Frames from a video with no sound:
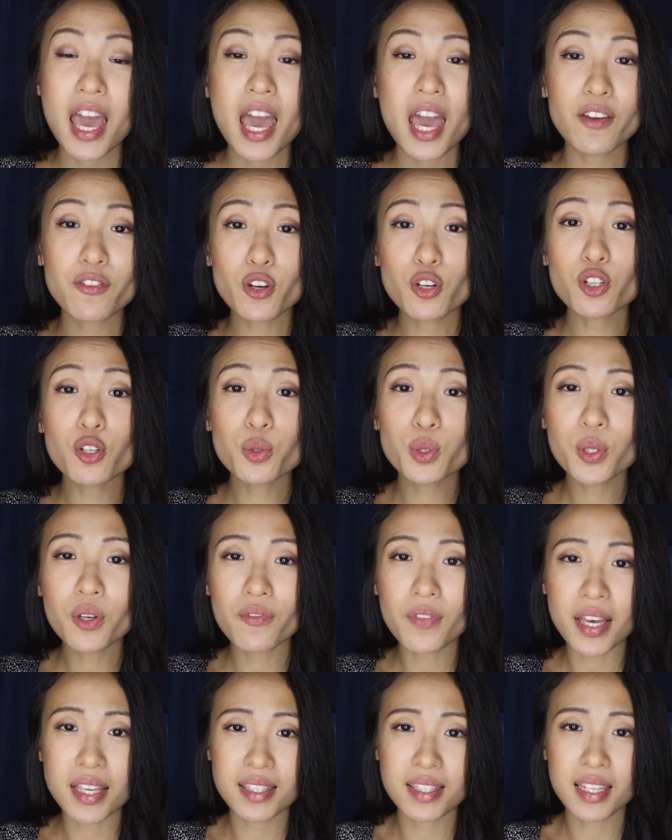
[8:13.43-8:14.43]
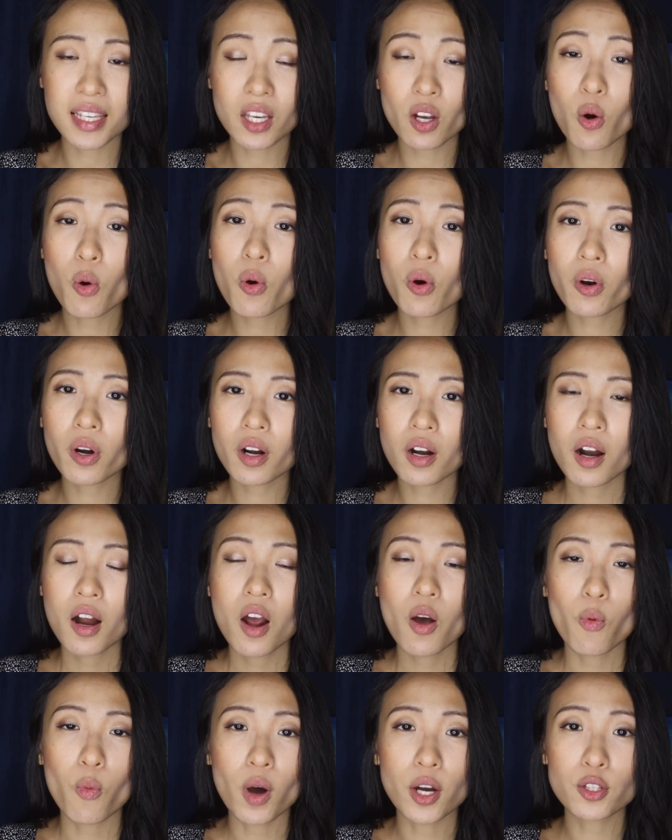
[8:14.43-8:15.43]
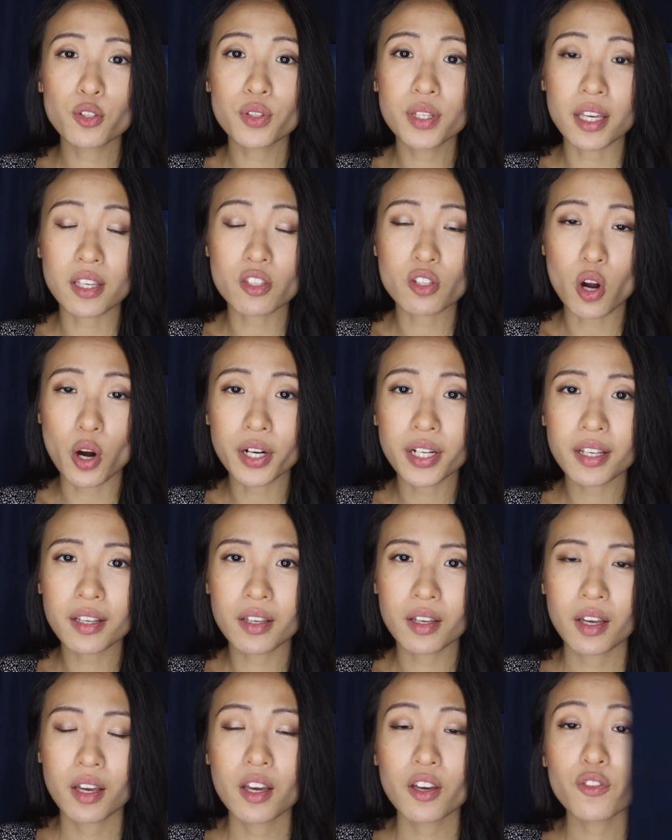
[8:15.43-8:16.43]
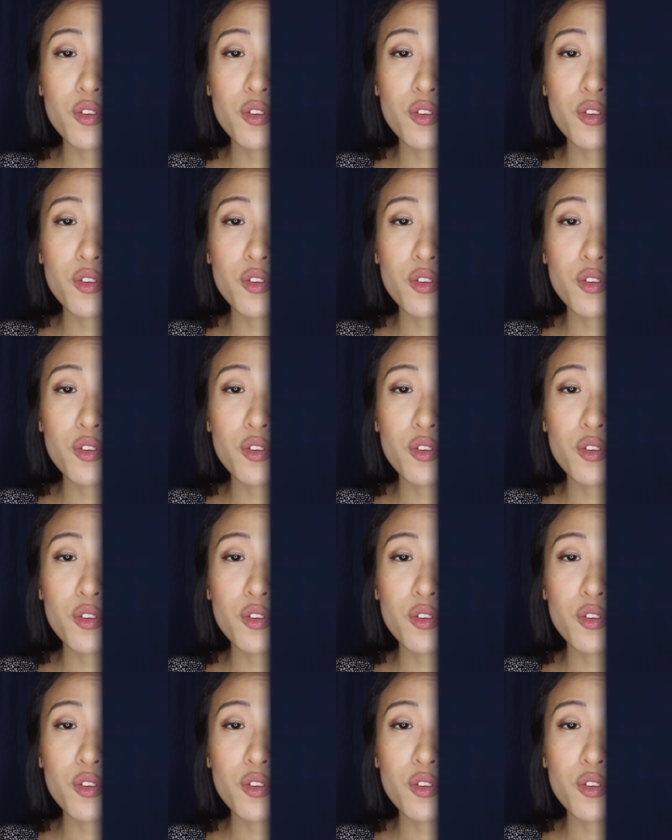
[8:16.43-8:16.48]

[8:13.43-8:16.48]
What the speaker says: If you're new to investing or want to get started,